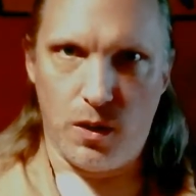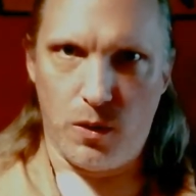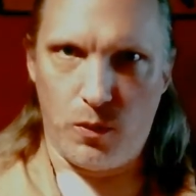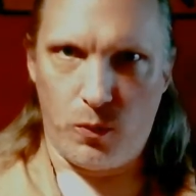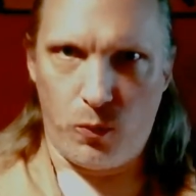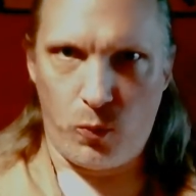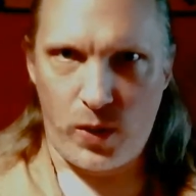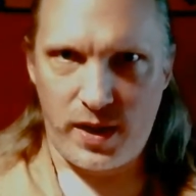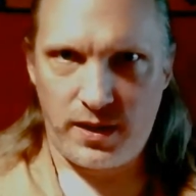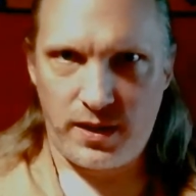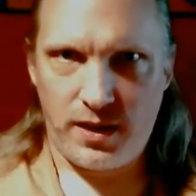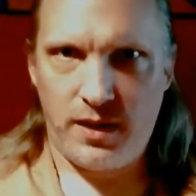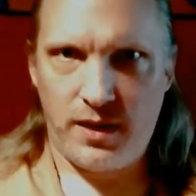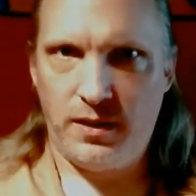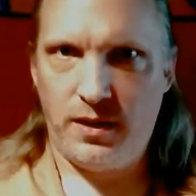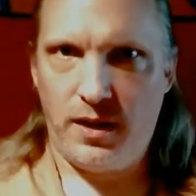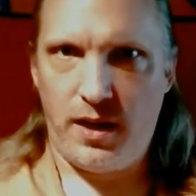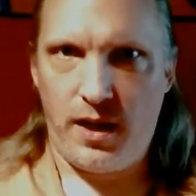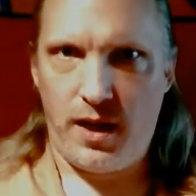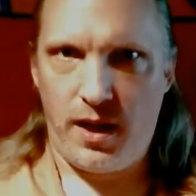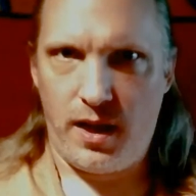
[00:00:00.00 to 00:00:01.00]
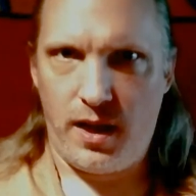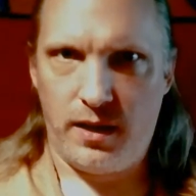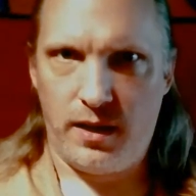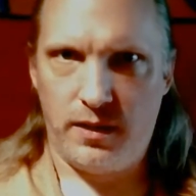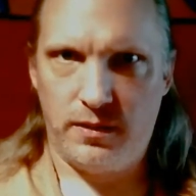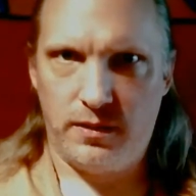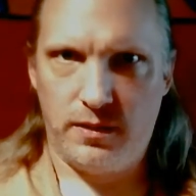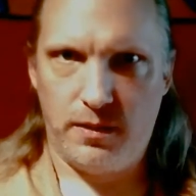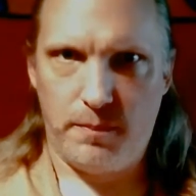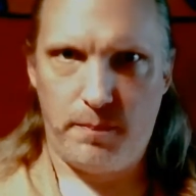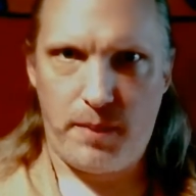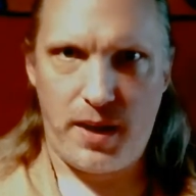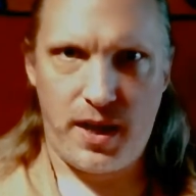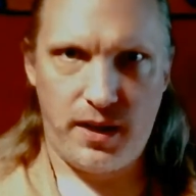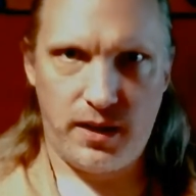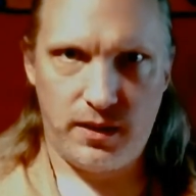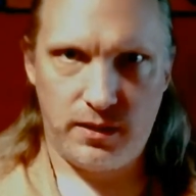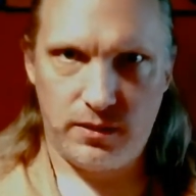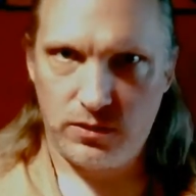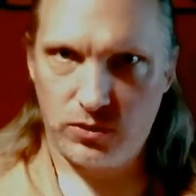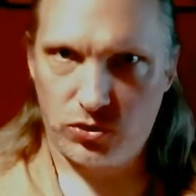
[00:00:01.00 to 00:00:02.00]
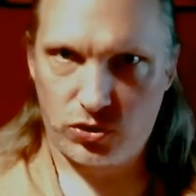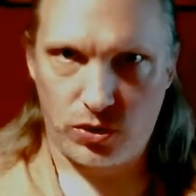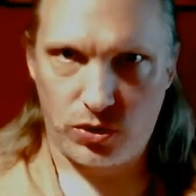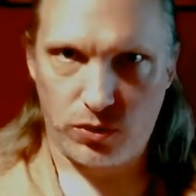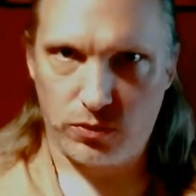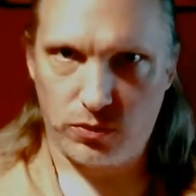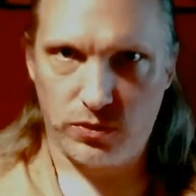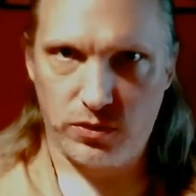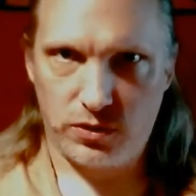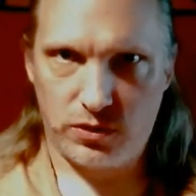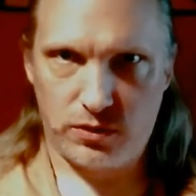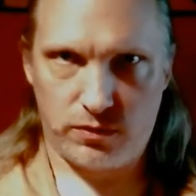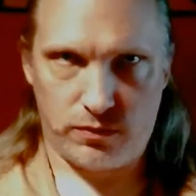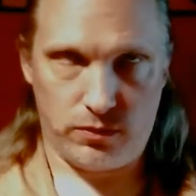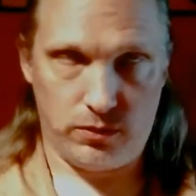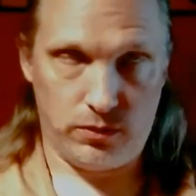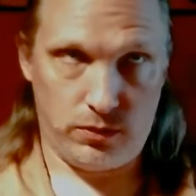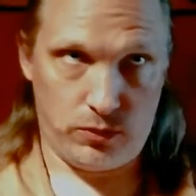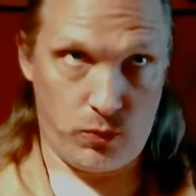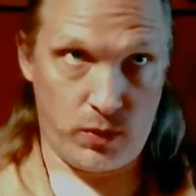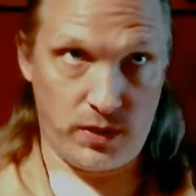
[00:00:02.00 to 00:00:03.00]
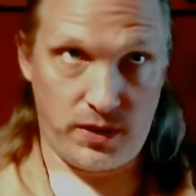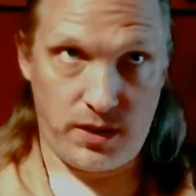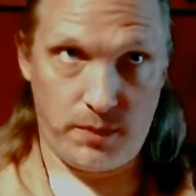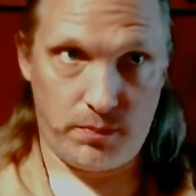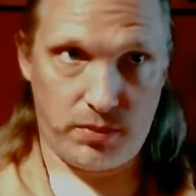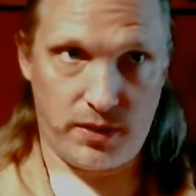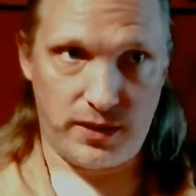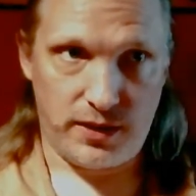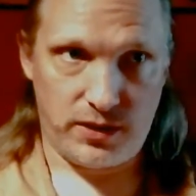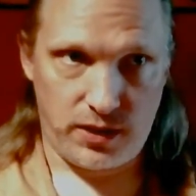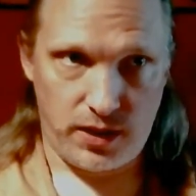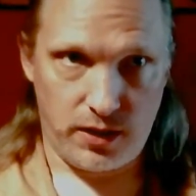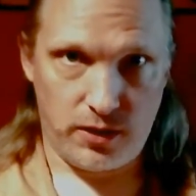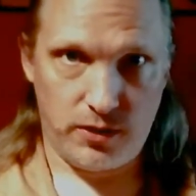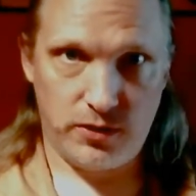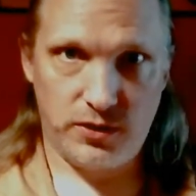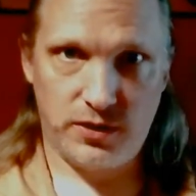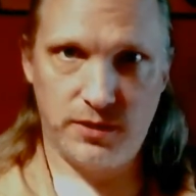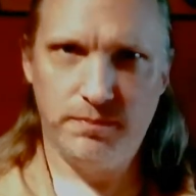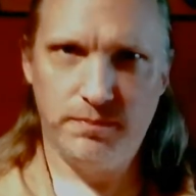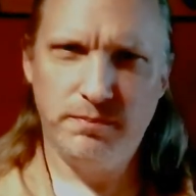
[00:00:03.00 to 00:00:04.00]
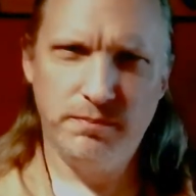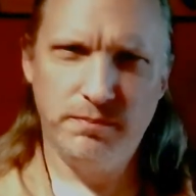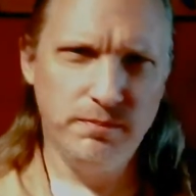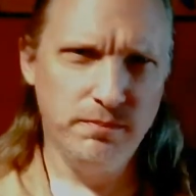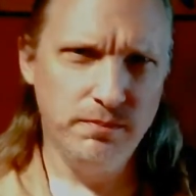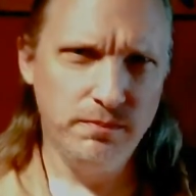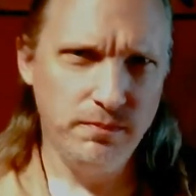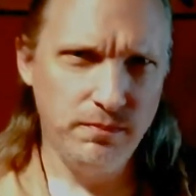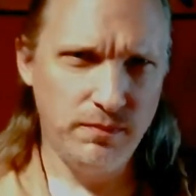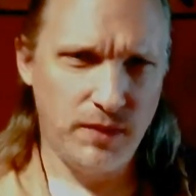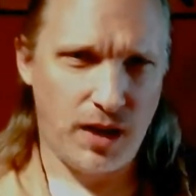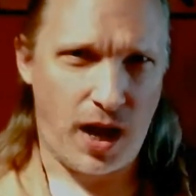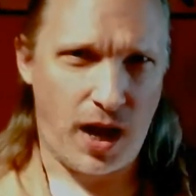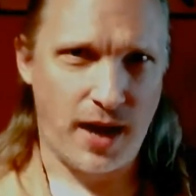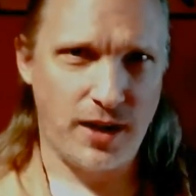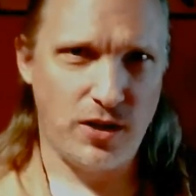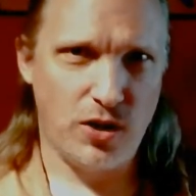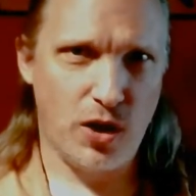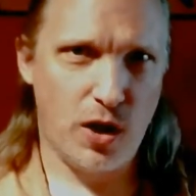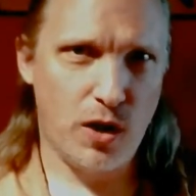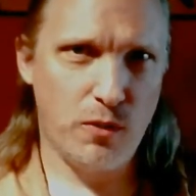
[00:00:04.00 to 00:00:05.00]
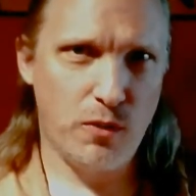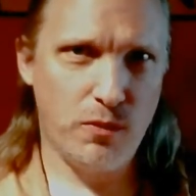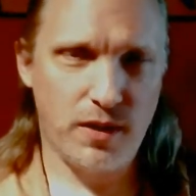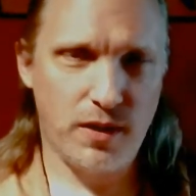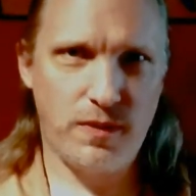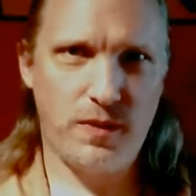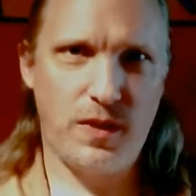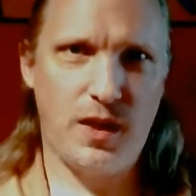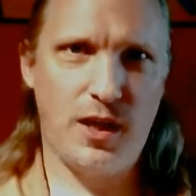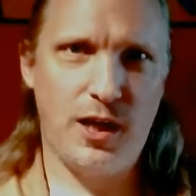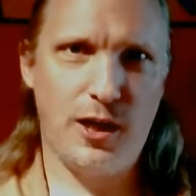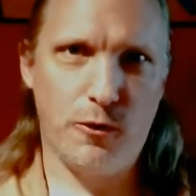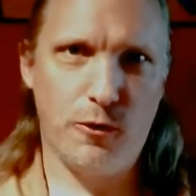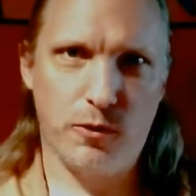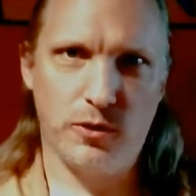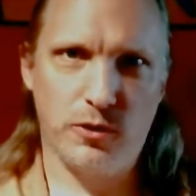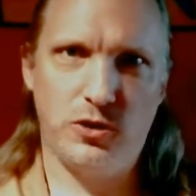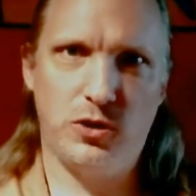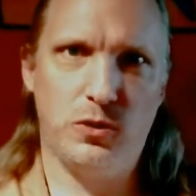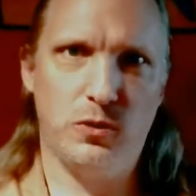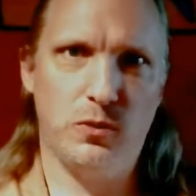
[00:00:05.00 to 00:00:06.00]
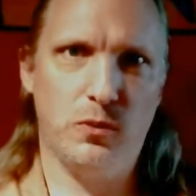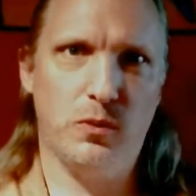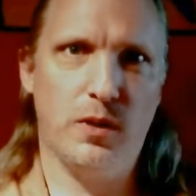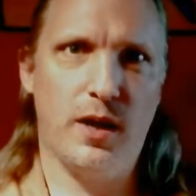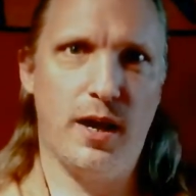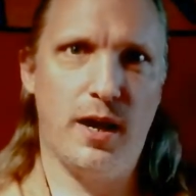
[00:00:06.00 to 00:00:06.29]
Wiccan and pagan circles for 20 plus years. I know a thing or two